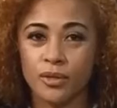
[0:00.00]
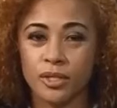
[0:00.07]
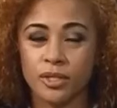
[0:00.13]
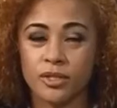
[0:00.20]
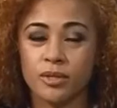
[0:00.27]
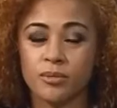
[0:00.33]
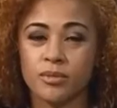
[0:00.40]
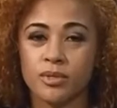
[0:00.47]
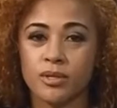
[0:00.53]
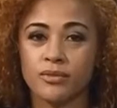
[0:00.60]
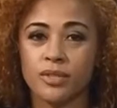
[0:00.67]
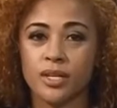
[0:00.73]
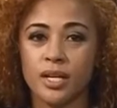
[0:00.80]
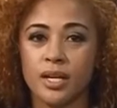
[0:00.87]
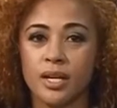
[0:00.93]
in terms
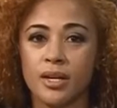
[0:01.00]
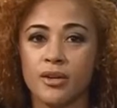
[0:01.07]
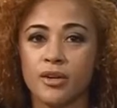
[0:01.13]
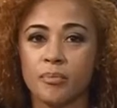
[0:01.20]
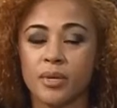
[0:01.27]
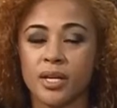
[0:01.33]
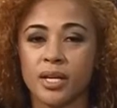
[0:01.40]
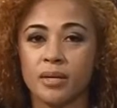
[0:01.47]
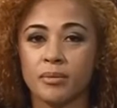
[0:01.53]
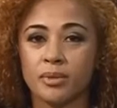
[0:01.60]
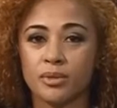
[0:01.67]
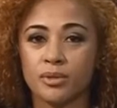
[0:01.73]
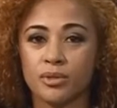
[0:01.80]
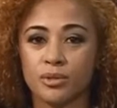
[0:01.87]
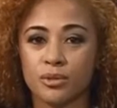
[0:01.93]
of not being
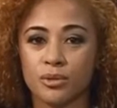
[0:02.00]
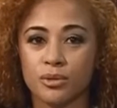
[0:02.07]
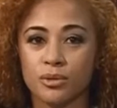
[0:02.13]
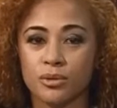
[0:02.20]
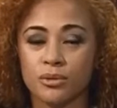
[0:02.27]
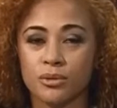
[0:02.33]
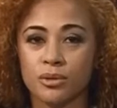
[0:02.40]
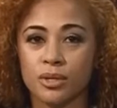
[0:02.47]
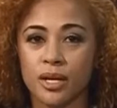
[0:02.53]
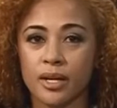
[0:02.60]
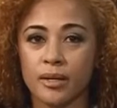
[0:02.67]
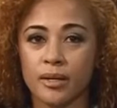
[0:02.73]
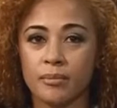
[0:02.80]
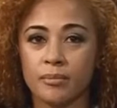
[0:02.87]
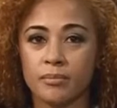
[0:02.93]
able to
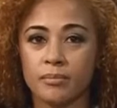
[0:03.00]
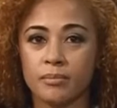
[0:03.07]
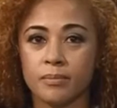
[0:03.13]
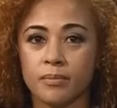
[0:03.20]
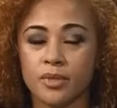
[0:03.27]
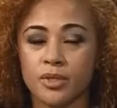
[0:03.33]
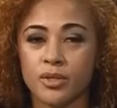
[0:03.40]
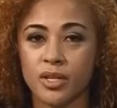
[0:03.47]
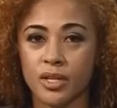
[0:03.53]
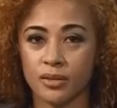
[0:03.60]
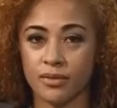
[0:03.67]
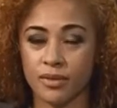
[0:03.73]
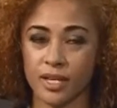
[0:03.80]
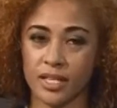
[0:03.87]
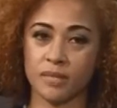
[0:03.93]

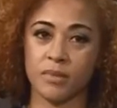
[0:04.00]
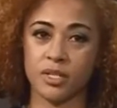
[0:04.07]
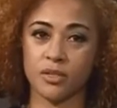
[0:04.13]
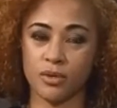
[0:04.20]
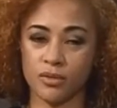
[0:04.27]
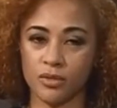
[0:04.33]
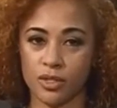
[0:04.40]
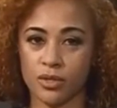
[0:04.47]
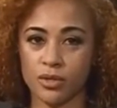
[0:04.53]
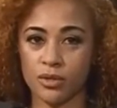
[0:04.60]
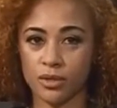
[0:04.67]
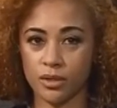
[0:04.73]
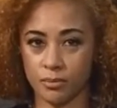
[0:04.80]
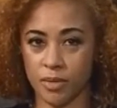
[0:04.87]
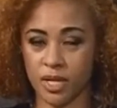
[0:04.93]
give as much revenue
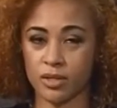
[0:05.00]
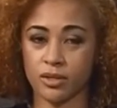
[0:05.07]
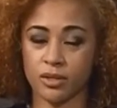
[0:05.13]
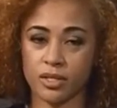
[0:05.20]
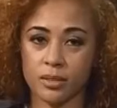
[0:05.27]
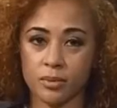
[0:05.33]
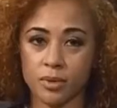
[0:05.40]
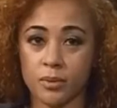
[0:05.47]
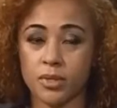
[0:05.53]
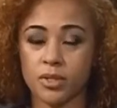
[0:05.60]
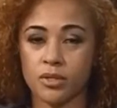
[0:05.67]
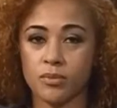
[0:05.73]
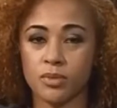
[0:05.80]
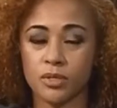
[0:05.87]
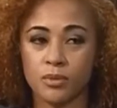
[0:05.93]
based on the subscription.
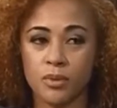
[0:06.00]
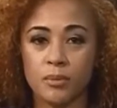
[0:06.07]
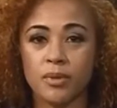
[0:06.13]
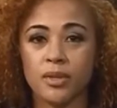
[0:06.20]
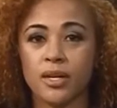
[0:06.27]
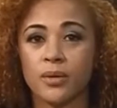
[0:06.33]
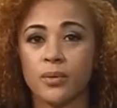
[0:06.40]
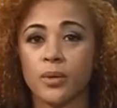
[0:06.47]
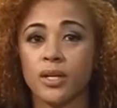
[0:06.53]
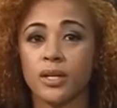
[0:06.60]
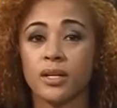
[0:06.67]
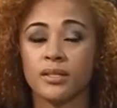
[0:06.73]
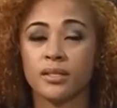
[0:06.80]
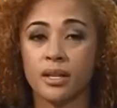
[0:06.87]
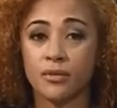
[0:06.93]
You must remember that
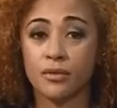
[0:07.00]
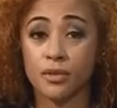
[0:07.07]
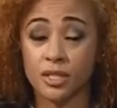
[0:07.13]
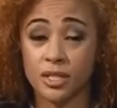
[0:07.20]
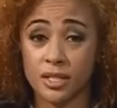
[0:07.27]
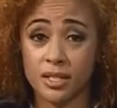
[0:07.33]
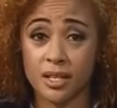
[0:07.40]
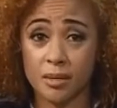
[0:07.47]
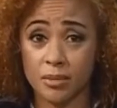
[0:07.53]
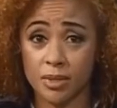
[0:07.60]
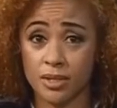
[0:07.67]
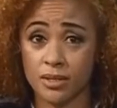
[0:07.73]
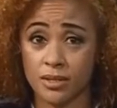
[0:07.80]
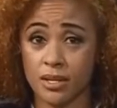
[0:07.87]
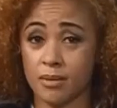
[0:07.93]
when cell phones did come
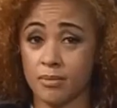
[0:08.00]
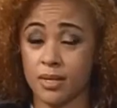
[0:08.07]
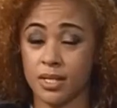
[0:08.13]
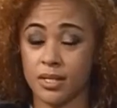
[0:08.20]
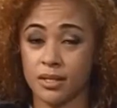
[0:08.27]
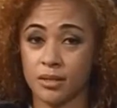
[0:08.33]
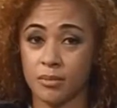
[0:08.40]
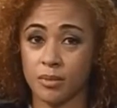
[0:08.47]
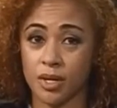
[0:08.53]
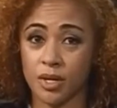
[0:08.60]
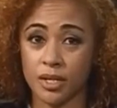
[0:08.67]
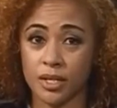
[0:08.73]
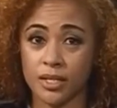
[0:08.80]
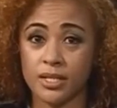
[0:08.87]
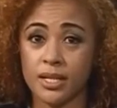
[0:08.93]
into the
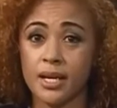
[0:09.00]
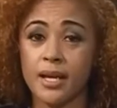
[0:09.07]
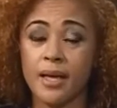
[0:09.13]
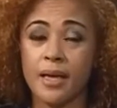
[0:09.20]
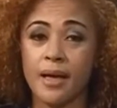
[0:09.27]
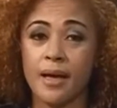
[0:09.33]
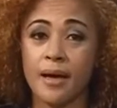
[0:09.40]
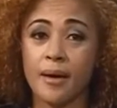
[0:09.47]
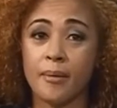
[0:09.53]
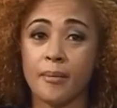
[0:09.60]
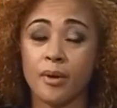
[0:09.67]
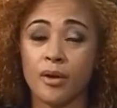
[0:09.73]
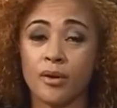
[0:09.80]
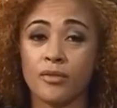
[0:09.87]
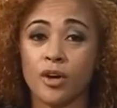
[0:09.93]
market, a
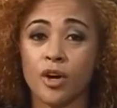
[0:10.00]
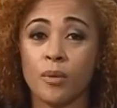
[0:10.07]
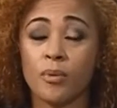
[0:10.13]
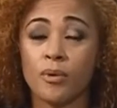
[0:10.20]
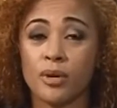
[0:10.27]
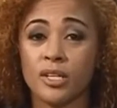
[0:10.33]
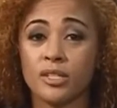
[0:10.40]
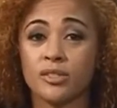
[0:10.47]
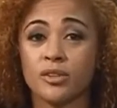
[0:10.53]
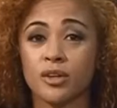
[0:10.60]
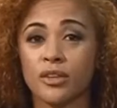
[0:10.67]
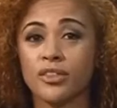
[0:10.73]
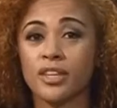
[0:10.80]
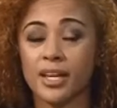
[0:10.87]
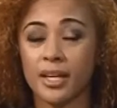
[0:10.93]
lot of the operators
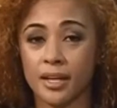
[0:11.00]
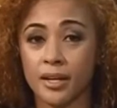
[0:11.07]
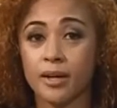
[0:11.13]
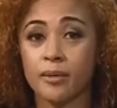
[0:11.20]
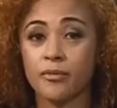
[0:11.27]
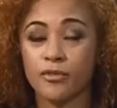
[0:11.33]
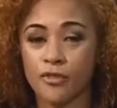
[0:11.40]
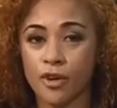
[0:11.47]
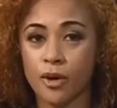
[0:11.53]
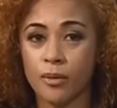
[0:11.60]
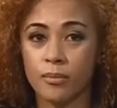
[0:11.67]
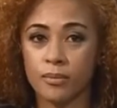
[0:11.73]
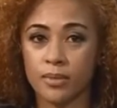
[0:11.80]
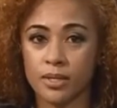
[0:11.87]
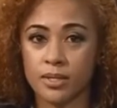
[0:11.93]
got their income
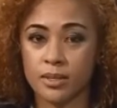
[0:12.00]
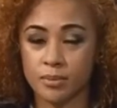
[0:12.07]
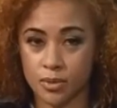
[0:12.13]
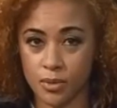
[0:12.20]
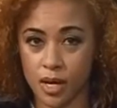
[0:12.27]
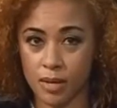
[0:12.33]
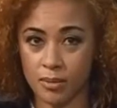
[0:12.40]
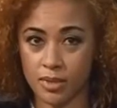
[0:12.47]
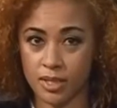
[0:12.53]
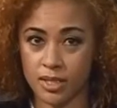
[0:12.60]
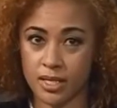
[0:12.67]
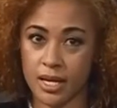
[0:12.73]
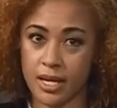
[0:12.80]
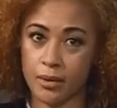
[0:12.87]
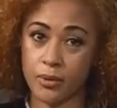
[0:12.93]
from subscribers,
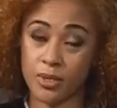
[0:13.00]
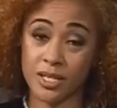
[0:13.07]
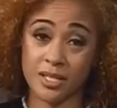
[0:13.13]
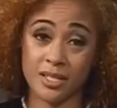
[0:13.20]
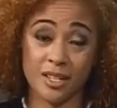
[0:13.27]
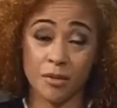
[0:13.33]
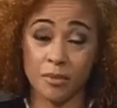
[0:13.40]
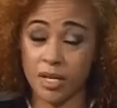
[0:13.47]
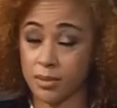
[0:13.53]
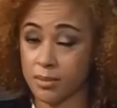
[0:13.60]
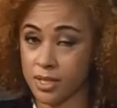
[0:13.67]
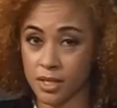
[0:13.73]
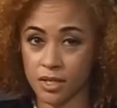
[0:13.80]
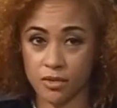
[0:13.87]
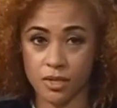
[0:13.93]
which has now become
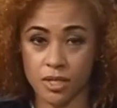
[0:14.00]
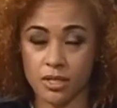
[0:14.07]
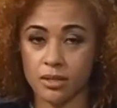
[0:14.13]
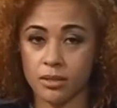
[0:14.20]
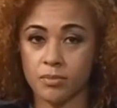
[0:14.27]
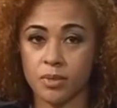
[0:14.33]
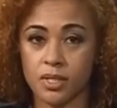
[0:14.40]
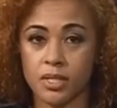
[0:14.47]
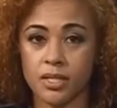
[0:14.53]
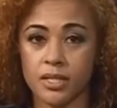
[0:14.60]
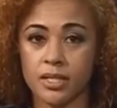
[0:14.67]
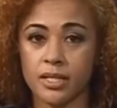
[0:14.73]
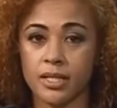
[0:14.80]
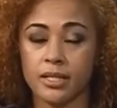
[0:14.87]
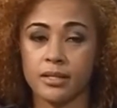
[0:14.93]
saturated,
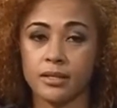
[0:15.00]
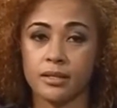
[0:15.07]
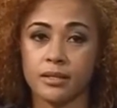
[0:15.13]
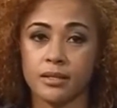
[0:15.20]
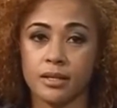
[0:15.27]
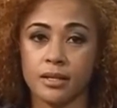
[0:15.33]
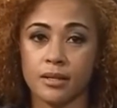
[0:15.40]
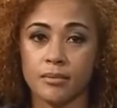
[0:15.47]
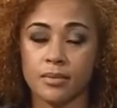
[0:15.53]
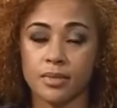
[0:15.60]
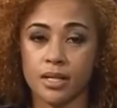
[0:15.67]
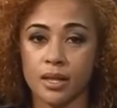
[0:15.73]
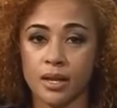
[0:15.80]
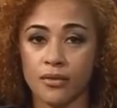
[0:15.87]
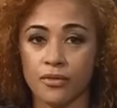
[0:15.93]
particularly in
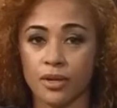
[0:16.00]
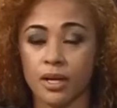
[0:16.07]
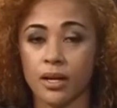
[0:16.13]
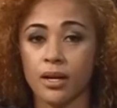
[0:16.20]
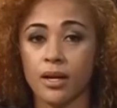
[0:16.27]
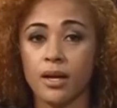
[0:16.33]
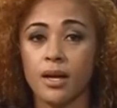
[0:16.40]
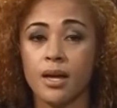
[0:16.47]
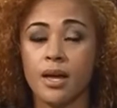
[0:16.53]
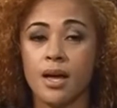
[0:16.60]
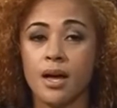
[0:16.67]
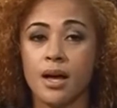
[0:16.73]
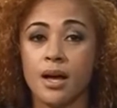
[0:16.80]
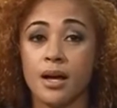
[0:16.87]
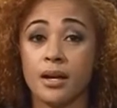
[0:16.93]
South Africa.
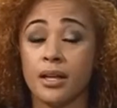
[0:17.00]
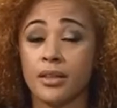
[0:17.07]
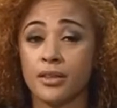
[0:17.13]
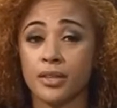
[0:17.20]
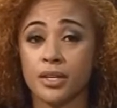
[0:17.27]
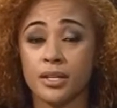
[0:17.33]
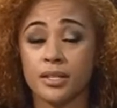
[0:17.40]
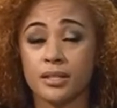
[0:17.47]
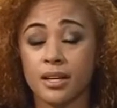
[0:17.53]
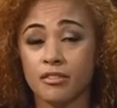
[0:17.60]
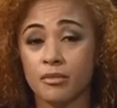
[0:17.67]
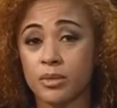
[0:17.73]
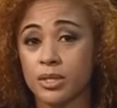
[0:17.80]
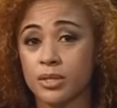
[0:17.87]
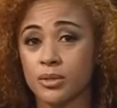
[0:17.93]
Another thing is
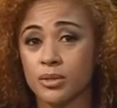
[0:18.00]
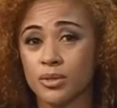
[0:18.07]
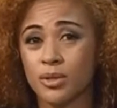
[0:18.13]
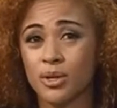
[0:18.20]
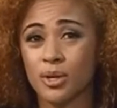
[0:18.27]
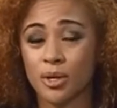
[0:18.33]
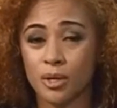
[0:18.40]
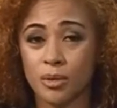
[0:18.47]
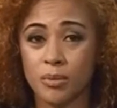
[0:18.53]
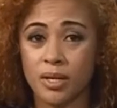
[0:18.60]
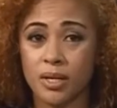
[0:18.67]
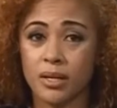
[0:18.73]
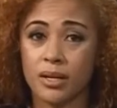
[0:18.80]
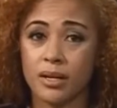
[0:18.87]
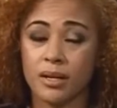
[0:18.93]
government is also
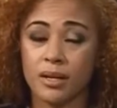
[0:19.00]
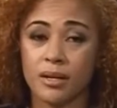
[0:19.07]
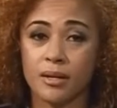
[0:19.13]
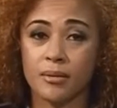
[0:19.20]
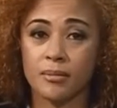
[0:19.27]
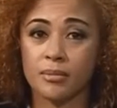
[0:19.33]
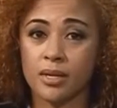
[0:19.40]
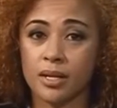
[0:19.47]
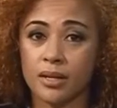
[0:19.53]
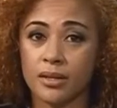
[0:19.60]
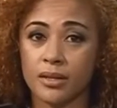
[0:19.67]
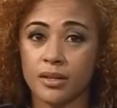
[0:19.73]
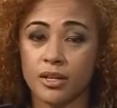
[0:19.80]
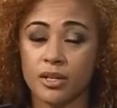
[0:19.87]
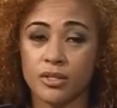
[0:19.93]
curbing
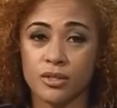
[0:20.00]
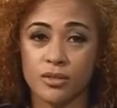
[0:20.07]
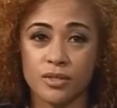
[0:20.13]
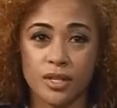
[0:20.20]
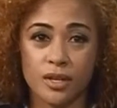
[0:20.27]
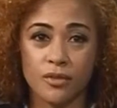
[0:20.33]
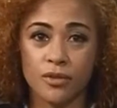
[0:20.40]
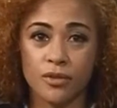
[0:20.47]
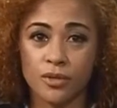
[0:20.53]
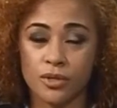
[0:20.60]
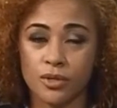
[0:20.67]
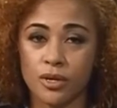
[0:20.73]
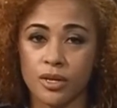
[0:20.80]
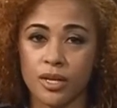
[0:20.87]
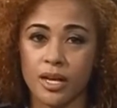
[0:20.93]
the cost of cell phones, or
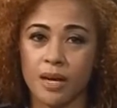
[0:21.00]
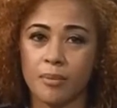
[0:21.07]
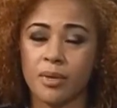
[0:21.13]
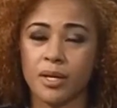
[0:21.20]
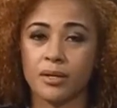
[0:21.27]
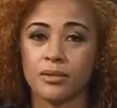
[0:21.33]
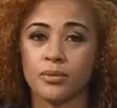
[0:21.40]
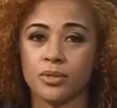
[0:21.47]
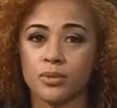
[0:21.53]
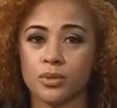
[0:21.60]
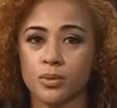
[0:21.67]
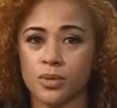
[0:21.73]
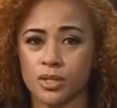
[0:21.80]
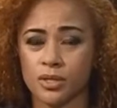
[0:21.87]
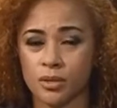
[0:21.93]
rather capping it, which was
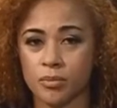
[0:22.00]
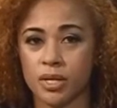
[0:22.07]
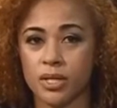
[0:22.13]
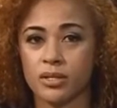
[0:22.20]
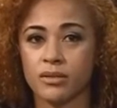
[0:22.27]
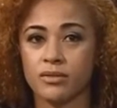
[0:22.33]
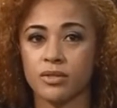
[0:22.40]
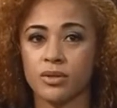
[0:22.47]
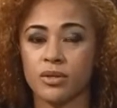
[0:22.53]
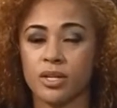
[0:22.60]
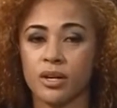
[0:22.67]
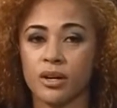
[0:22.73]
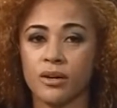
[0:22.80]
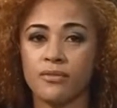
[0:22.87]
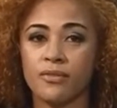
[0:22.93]
once competitive. So they
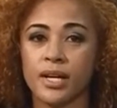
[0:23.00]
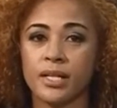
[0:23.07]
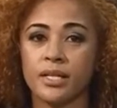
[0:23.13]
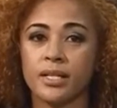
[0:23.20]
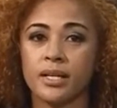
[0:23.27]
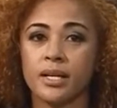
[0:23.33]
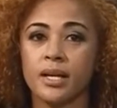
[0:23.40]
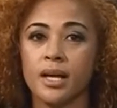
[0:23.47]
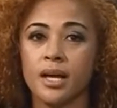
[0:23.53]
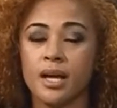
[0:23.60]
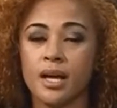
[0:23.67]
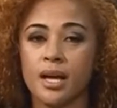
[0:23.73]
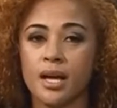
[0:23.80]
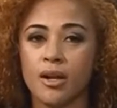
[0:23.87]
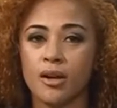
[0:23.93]
are finding
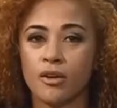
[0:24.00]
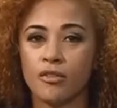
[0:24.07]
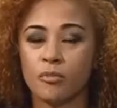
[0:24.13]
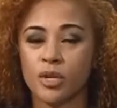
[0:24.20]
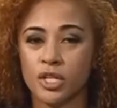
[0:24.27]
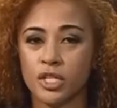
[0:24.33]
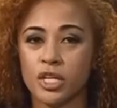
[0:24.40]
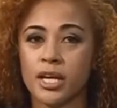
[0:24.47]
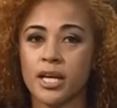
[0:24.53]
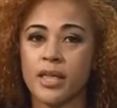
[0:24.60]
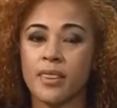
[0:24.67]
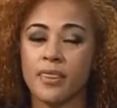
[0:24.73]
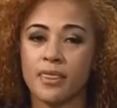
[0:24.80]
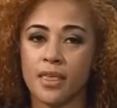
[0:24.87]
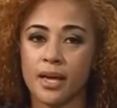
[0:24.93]
a lot of pressure
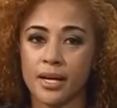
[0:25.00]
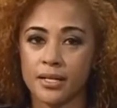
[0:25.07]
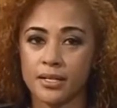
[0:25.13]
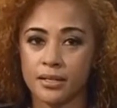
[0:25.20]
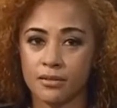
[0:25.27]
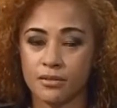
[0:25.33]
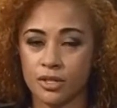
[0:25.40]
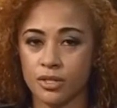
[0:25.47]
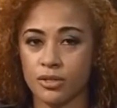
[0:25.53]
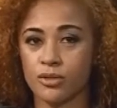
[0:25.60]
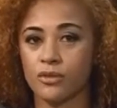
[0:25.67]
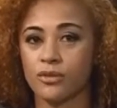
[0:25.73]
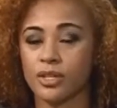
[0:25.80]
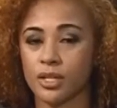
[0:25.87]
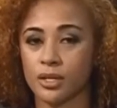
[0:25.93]
in that division
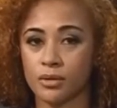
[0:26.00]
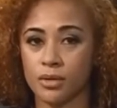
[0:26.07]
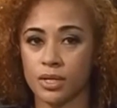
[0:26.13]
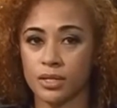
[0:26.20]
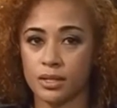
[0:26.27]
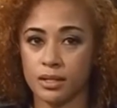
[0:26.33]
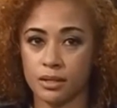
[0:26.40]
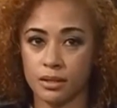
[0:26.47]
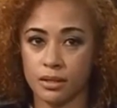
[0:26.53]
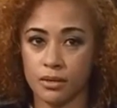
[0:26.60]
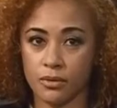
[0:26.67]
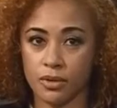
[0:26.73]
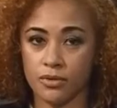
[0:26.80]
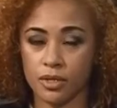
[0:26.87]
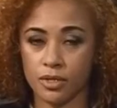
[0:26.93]
of increasing their
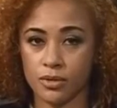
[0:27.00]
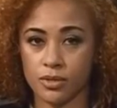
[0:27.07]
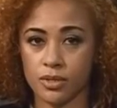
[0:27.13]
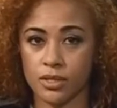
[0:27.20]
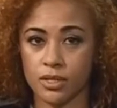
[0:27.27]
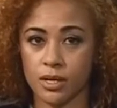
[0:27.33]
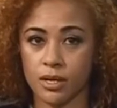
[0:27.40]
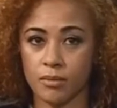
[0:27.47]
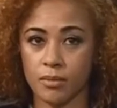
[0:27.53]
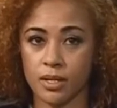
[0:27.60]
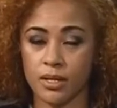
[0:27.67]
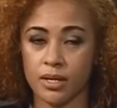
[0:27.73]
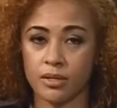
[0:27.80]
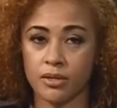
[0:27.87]
revenues in that